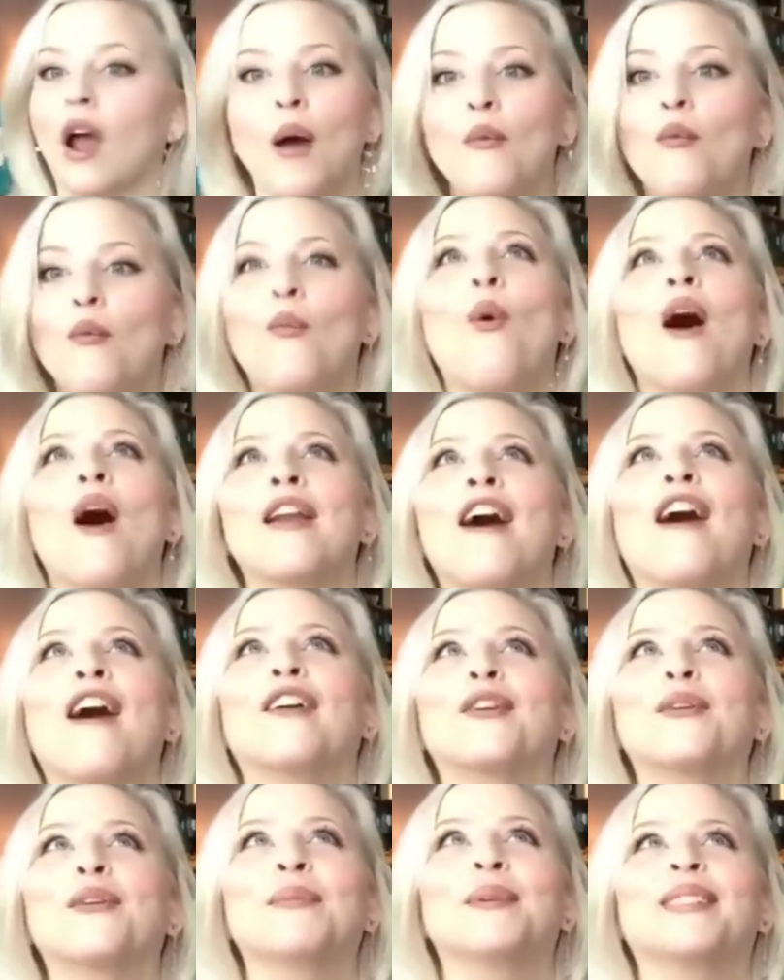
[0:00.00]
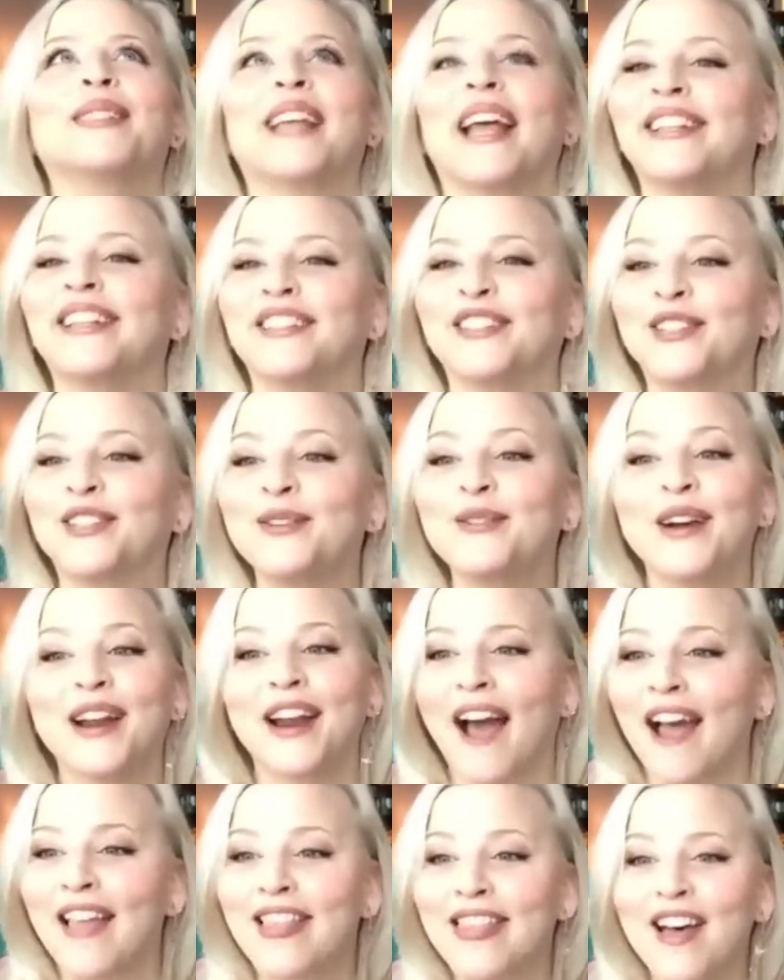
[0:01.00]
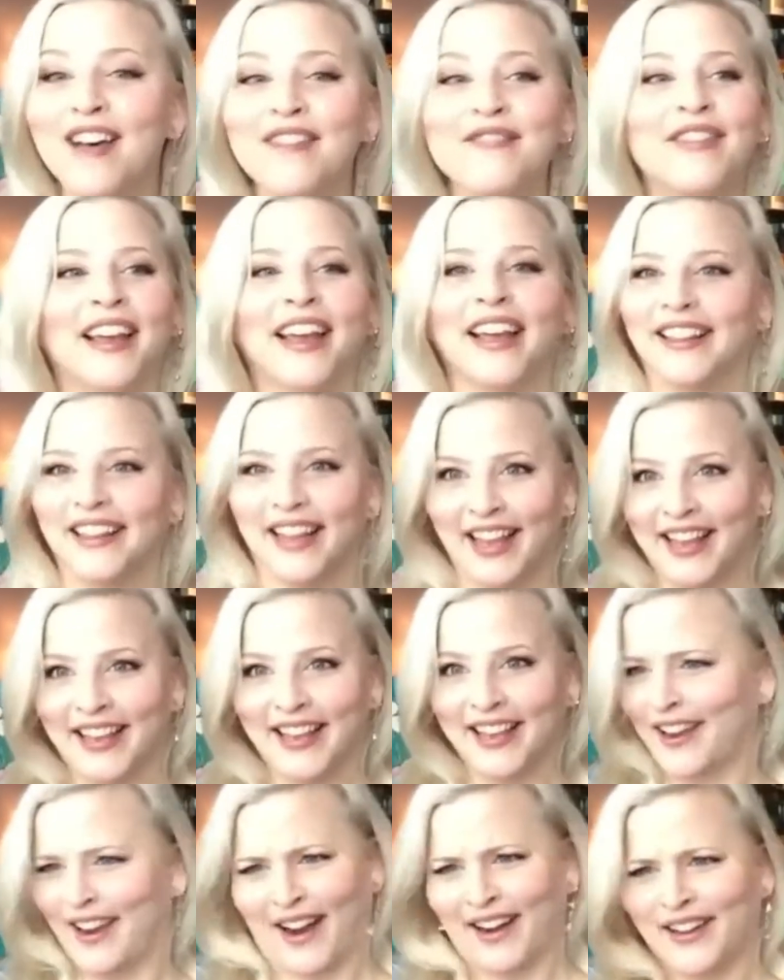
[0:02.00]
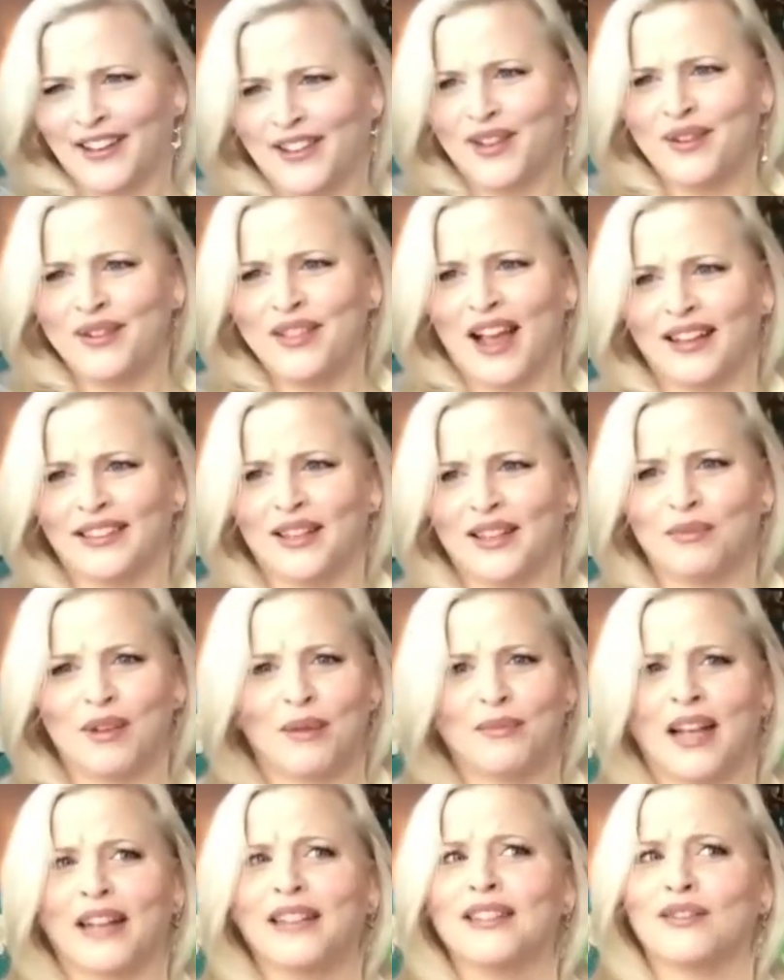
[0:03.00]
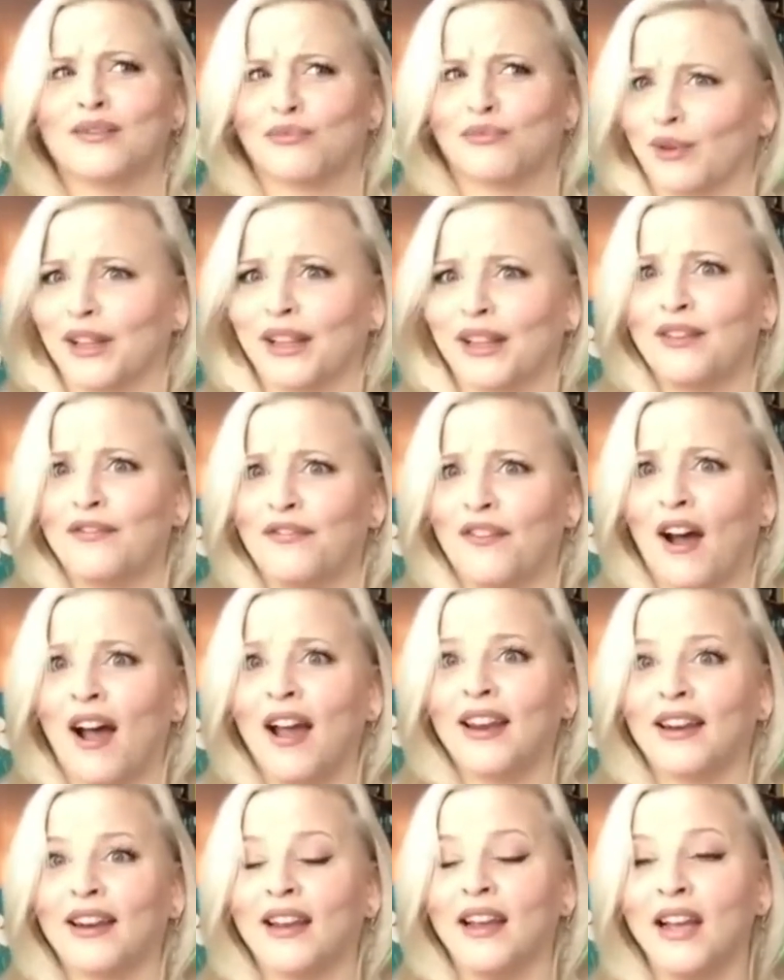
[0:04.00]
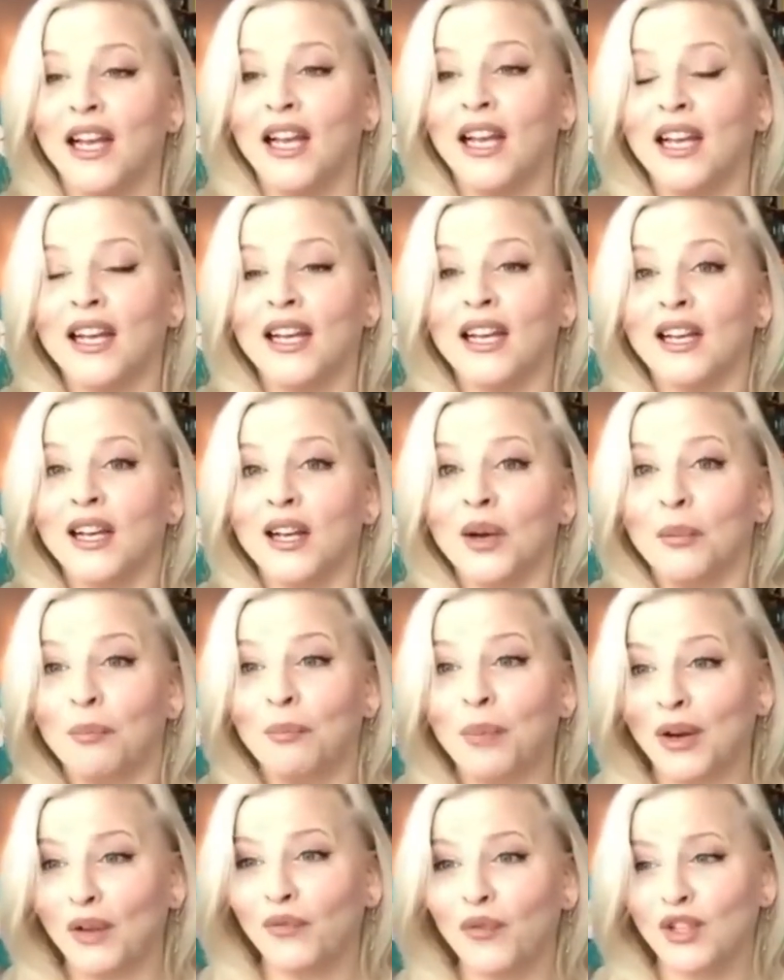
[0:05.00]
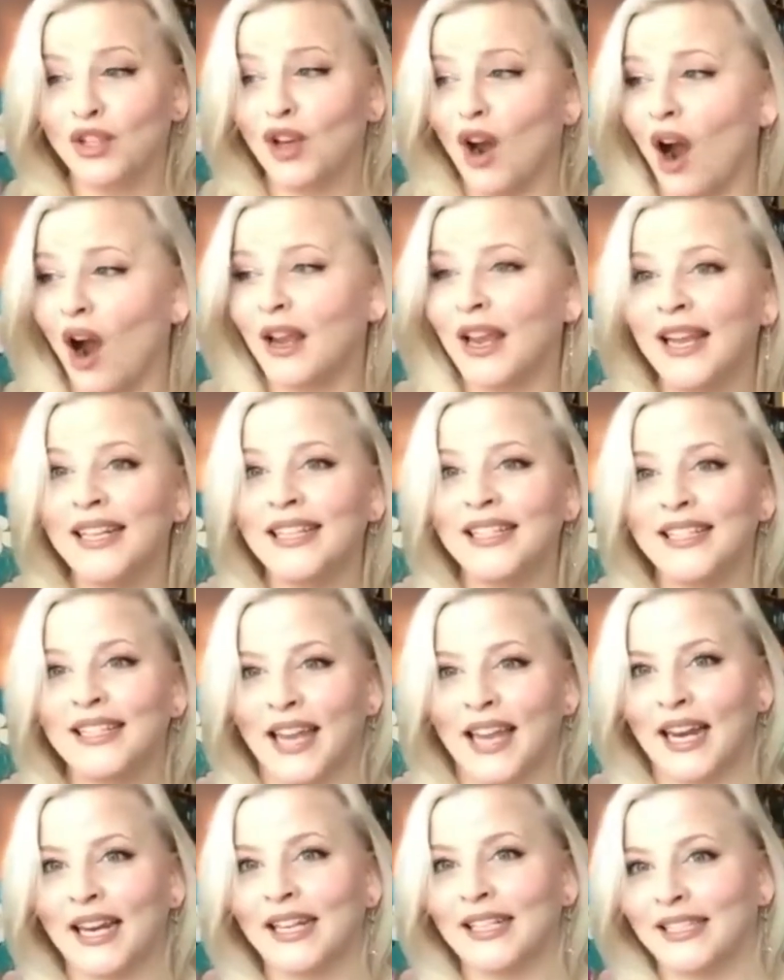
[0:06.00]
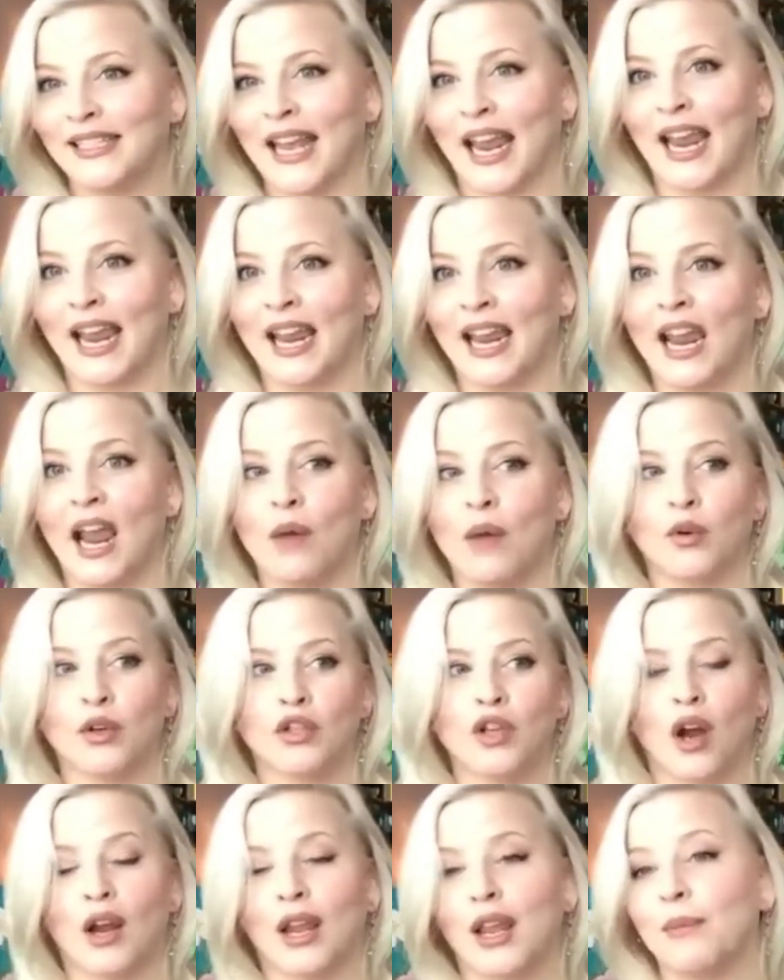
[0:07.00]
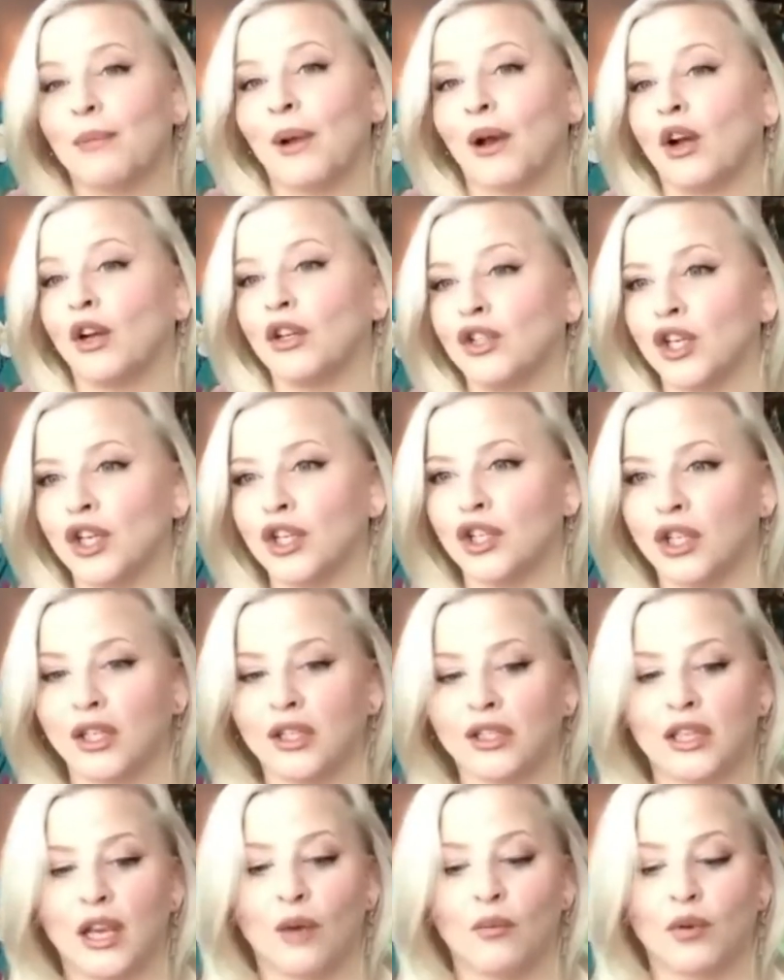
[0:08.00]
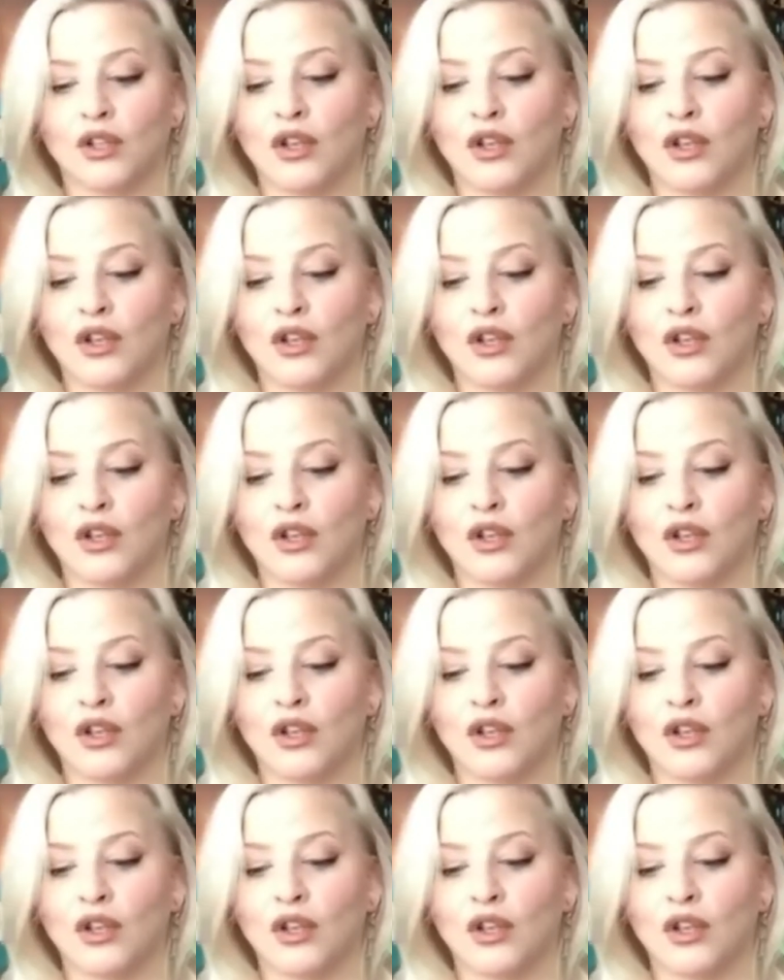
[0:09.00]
100% do it. I love it. Like, you got to do that. Sometimes that's really fun. But if we're talking a day-to-day and we're talking about auditions and we're